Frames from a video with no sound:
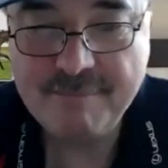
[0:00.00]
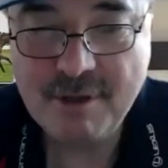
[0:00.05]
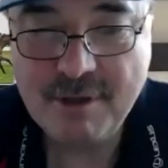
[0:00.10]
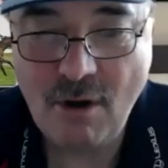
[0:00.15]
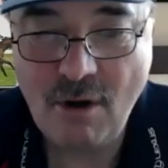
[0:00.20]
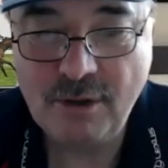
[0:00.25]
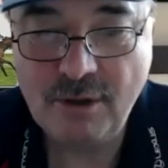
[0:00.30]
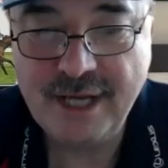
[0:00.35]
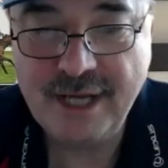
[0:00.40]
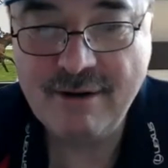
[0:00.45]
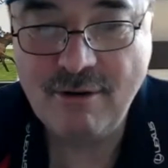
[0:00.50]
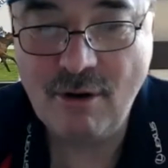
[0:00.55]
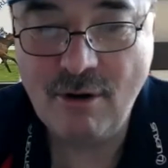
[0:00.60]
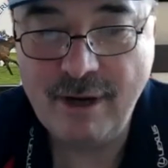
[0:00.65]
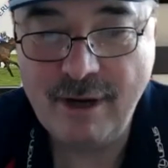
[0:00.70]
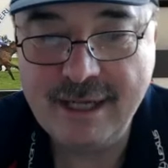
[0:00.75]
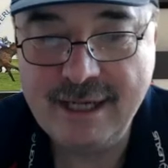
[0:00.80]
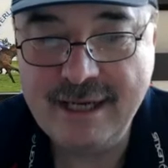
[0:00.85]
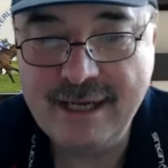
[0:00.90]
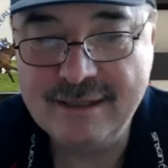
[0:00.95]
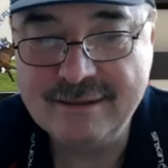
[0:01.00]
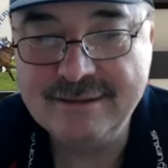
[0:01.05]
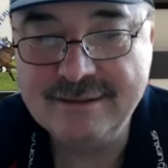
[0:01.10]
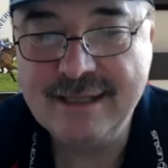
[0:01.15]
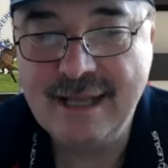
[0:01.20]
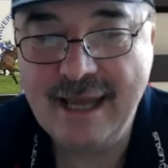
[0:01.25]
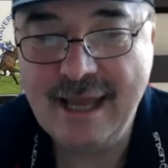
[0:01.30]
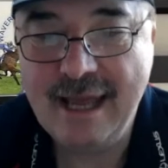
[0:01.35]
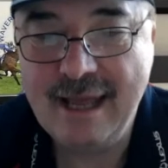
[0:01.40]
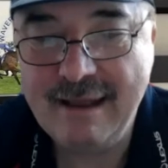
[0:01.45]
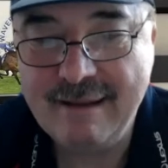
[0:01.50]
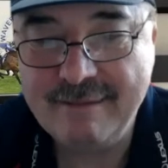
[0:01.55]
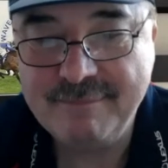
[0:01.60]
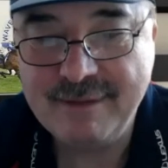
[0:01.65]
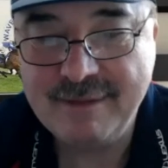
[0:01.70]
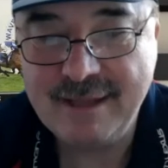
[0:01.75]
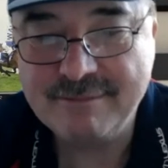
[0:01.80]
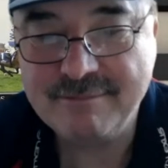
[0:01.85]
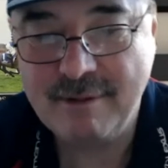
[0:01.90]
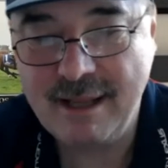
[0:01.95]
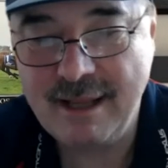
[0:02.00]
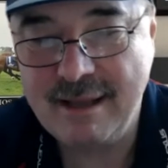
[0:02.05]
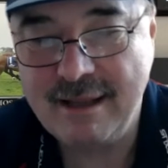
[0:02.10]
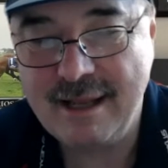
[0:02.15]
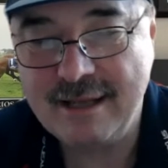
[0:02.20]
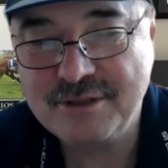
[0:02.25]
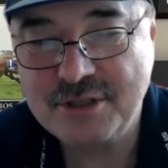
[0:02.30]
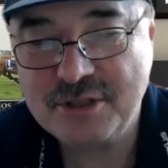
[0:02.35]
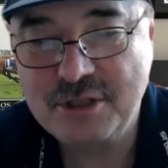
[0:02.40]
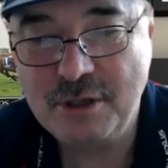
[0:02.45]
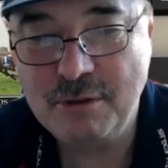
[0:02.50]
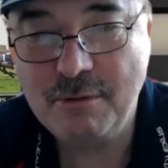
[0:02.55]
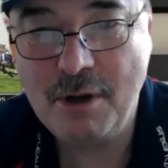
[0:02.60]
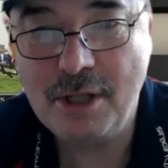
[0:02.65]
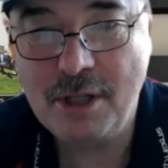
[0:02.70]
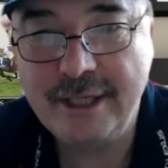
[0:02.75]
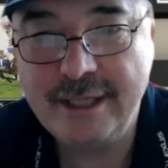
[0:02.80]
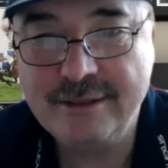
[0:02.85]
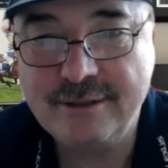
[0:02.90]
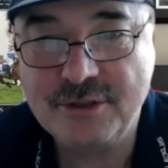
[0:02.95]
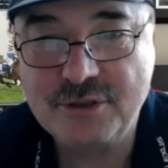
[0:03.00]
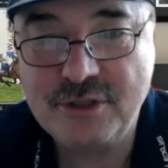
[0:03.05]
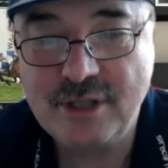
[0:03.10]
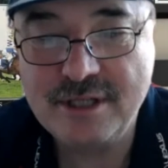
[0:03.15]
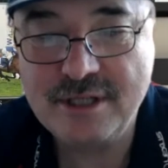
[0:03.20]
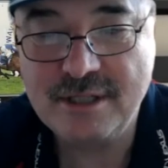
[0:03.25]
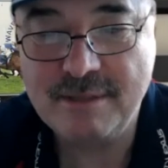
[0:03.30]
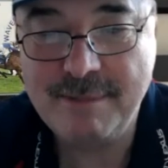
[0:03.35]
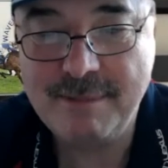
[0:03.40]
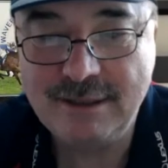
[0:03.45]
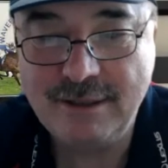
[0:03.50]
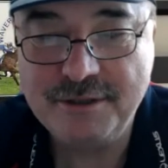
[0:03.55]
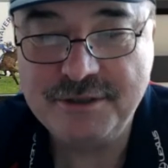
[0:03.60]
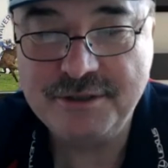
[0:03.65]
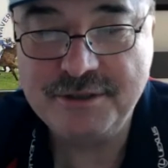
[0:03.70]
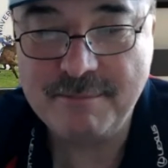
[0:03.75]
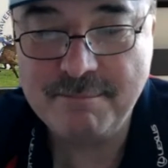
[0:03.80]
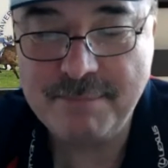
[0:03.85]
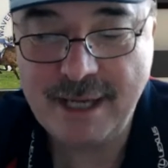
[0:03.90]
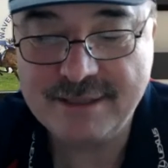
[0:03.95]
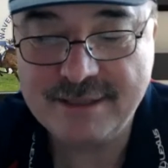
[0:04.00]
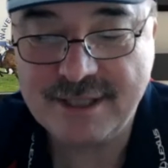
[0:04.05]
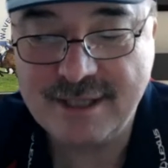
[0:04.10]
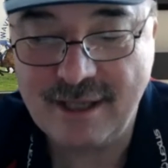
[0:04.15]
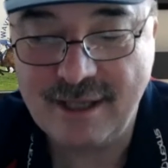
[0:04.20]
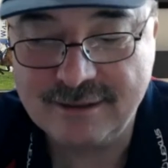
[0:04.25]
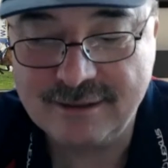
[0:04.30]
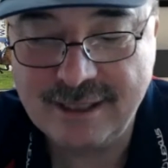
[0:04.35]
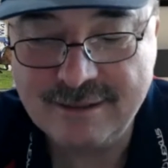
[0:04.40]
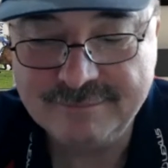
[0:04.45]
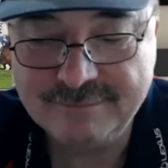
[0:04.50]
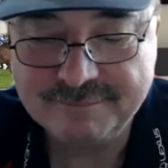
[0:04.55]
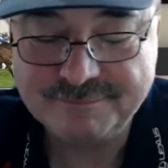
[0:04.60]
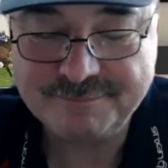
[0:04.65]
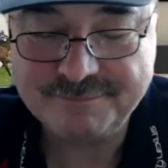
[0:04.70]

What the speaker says: gone there already, and that's too early in the season to be losing bets, Gelding.